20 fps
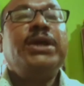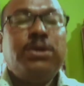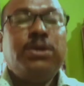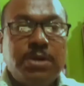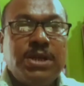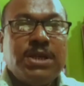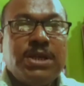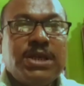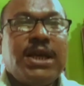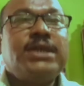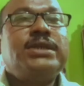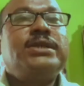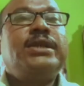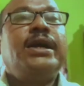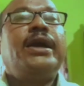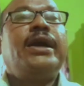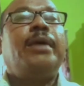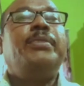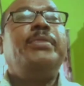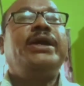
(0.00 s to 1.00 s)
to discuss the
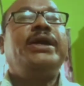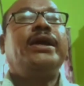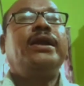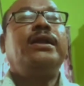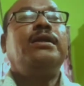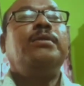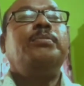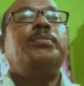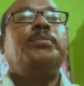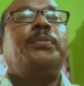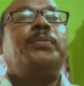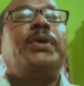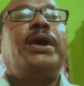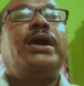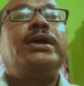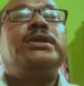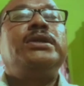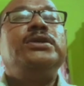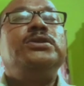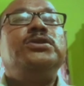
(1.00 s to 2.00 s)
chemical
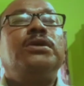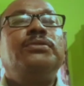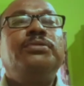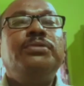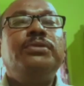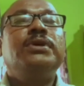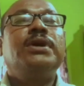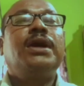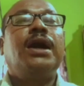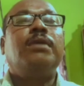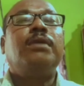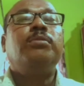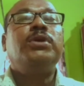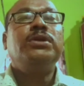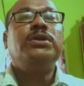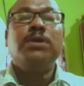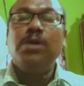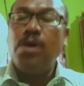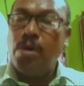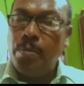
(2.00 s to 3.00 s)
properties of
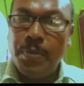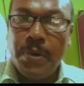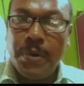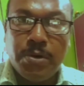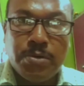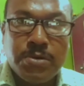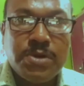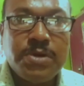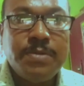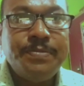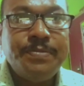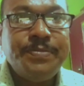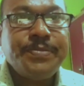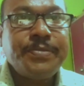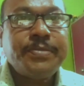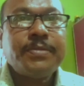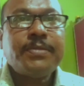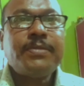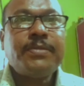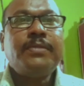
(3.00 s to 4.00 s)
carbon compounds.
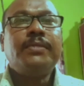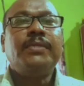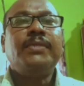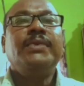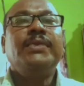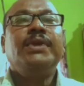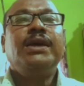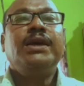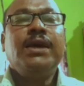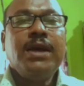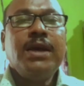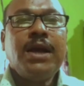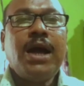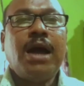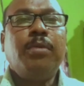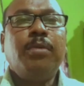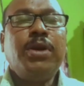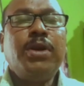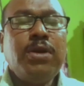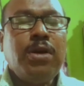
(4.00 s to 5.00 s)

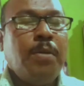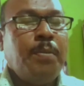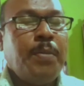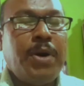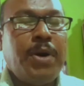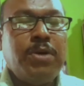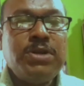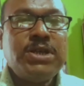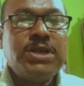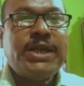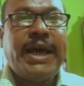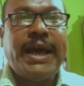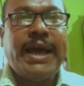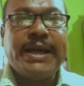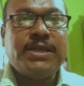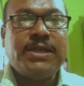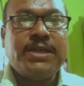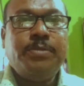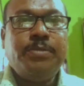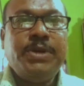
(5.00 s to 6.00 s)
Carbon compounds
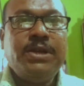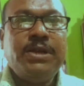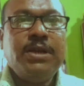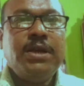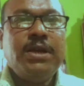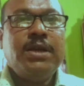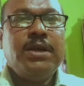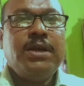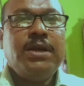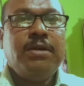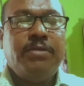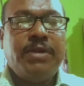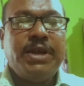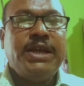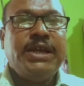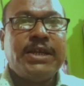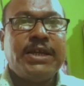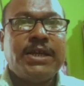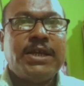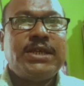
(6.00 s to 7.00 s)
exhibit very
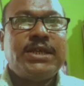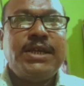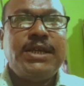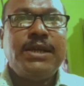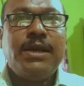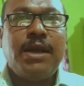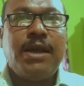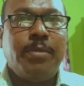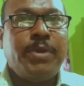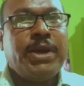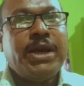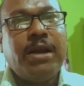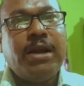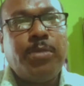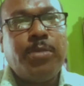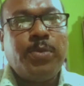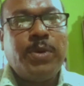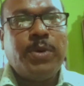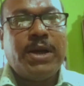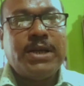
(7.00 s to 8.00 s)
interesting chemical
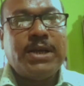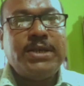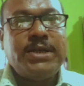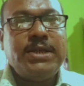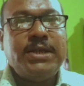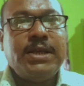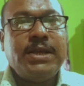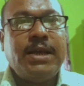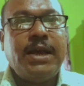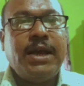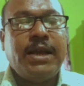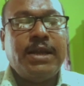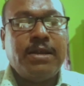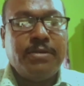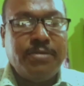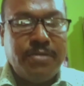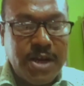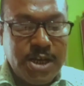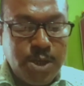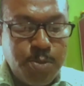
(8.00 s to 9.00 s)
property, and the
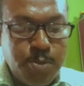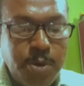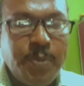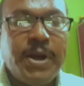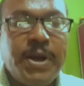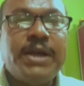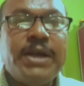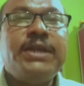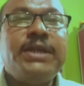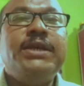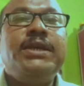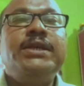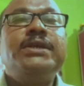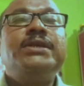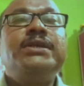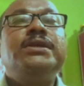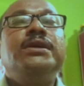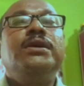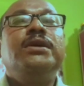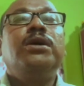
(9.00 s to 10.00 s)
first property
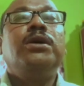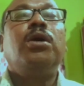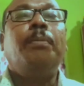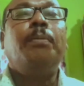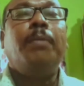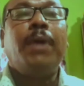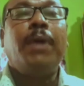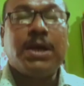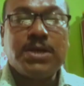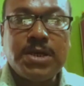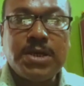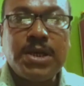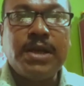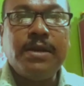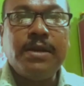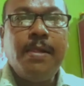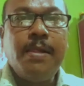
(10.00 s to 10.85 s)
is combustion.